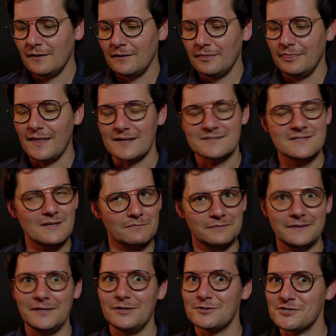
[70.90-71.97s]
that's
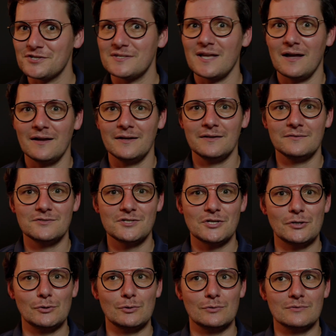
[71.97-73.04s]
definitely your sign
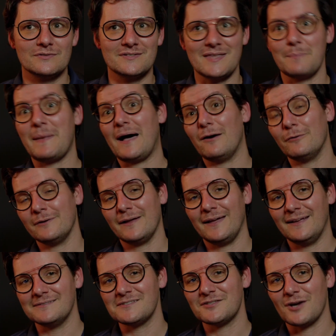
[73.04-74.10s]
to step out
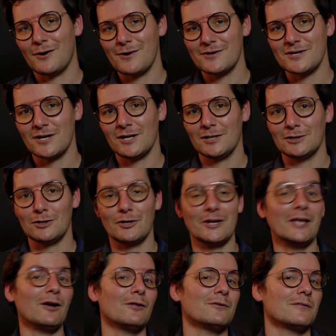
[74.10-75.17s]
and start
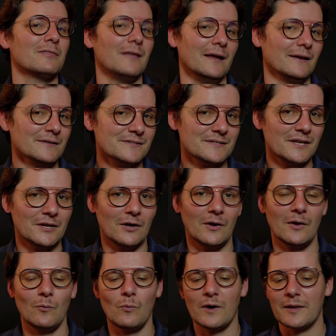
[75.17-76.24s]
learning other things.
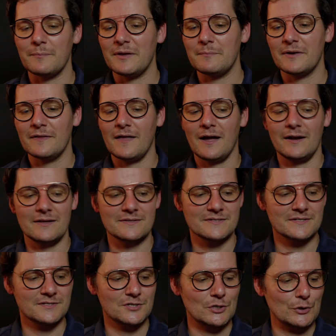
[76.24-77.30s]
And what I mean by that
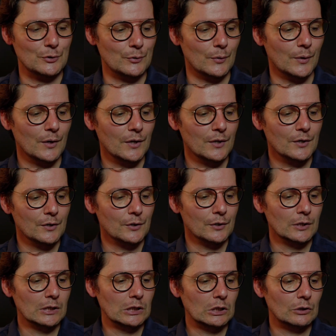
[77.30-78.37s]
is to
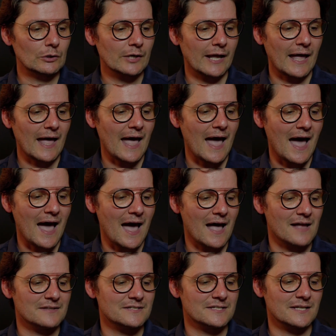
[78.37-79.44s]
look
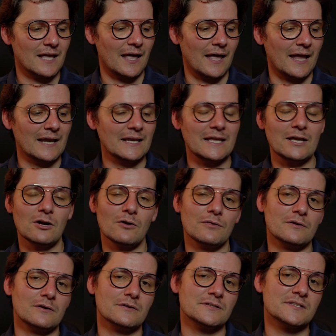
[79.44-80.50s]
at any
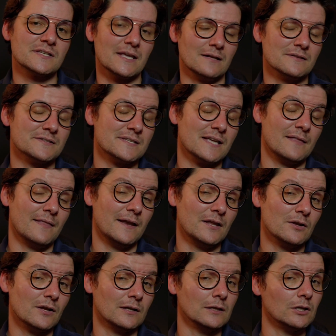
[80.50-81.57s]
other skill set that you
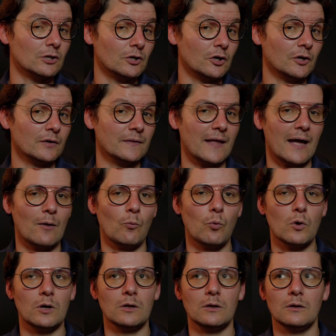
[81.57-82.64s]
can learn that
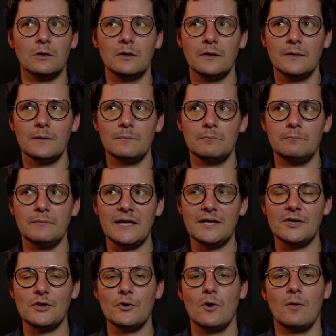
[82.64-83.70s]
will
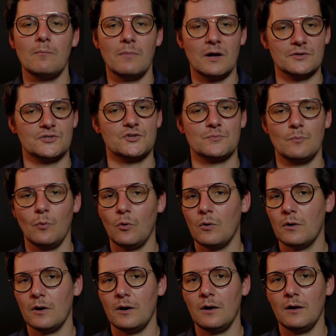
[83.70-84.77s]
make you a much
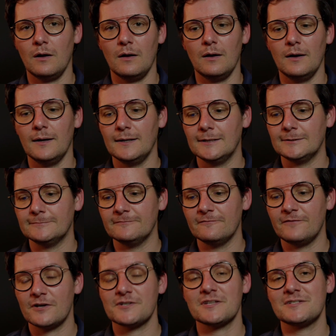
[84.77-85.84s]
more
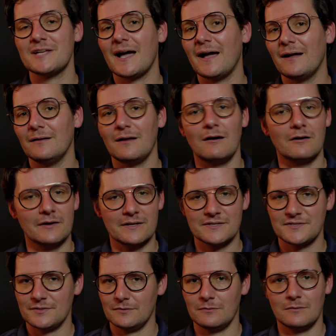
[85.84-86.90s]
versatile
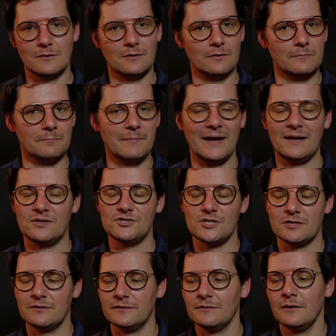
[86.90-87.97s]
artist or
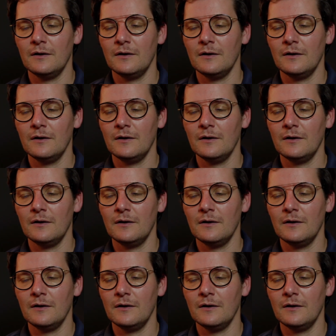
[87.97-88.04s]
manager.